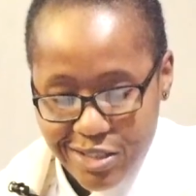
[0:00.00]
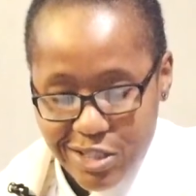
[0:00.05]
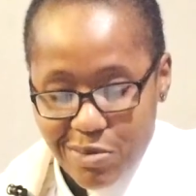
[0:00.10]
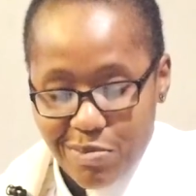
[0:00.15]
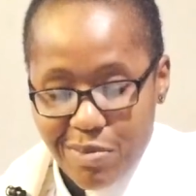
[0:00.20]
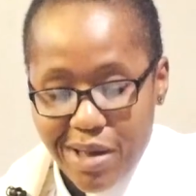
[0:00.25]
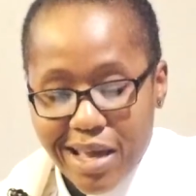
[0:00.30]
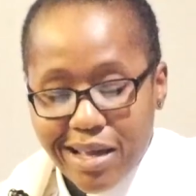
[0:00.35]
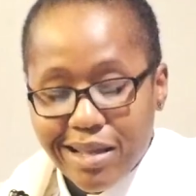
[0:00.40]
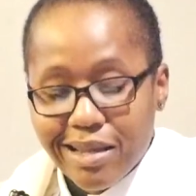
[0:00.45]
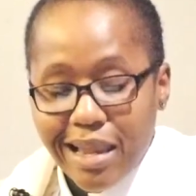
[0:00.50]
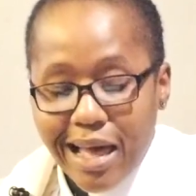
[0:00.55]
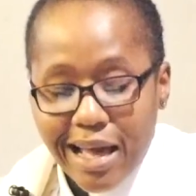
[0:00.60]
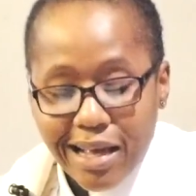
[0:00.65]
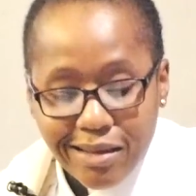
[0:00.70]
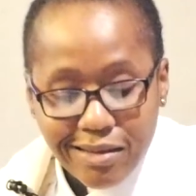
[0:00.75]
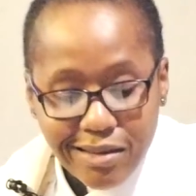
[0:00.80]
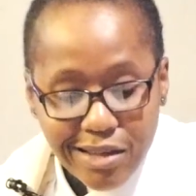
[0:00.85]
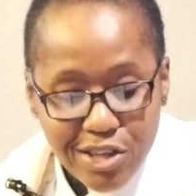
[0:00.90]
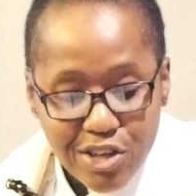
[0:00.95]
To make
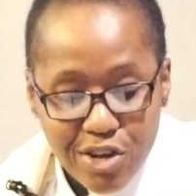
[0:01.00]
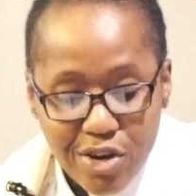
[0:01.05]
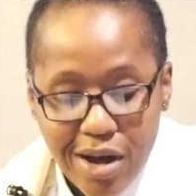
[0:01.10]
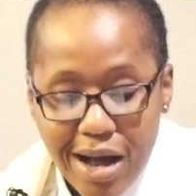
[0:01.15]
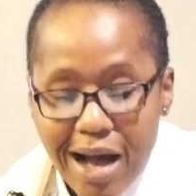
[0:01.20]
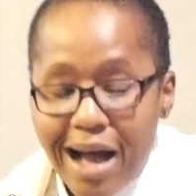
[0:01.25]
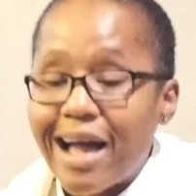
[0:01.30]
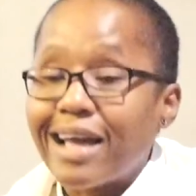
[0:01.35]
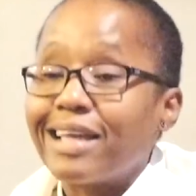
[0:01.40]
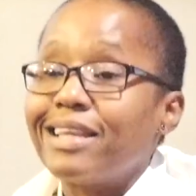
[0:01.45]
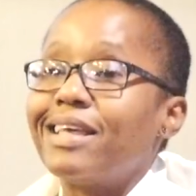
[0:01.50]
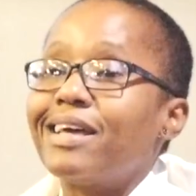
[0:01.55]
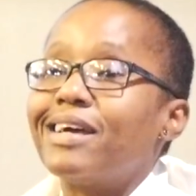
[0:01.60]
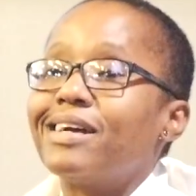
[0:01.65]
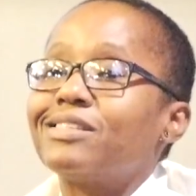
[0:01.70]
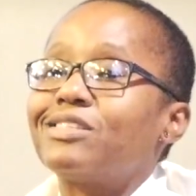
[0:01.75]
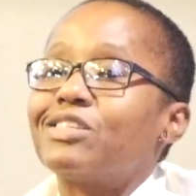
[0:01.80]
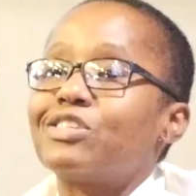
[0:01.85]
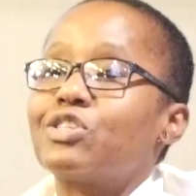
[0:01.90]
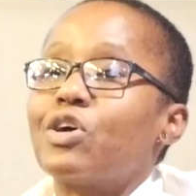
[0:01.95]
likely your
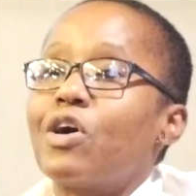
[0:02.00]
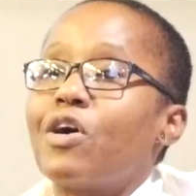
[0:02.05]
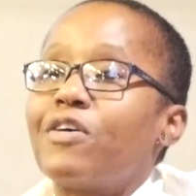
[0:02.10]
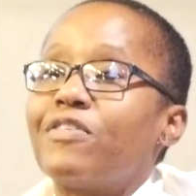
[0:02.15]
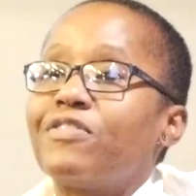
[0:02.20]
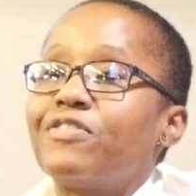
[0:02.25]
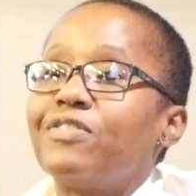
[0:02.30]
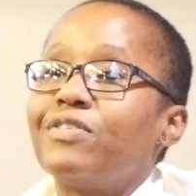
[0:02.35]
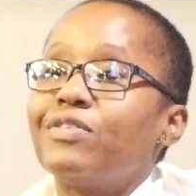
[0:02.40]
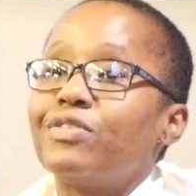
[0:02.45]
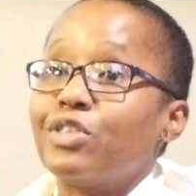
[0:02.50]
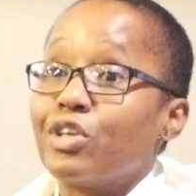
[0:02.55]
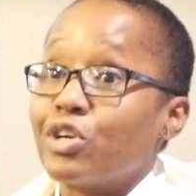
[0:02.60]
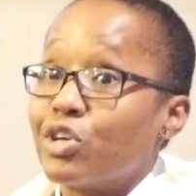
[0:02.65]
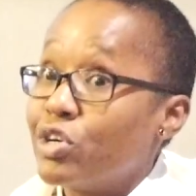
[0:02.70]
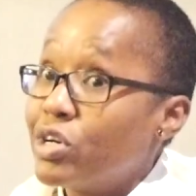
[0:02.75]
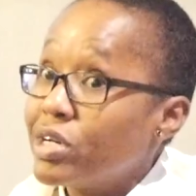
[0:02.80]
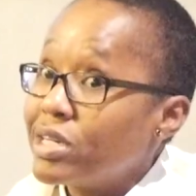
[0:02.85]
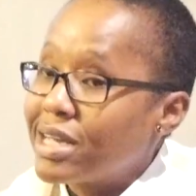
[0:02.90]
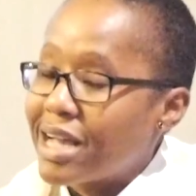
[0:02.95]
ideas is of the
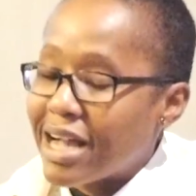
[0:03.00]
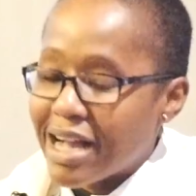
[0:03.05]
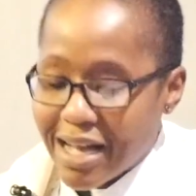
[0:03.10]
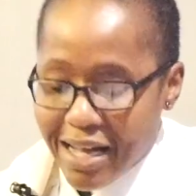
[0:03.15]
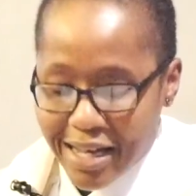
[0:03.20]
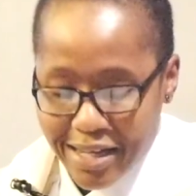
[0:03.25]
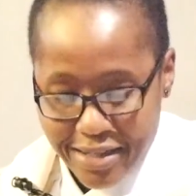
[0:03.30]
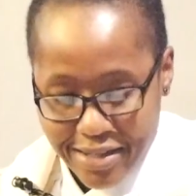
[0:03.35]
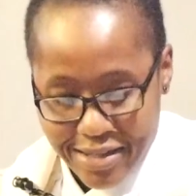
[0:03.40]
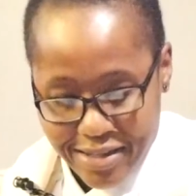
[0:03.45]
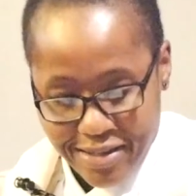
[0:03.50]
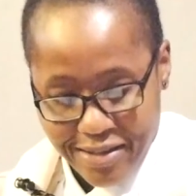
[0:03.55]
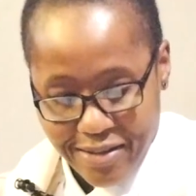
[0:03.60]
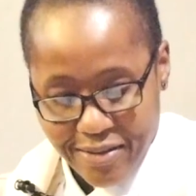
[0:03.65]
good kind,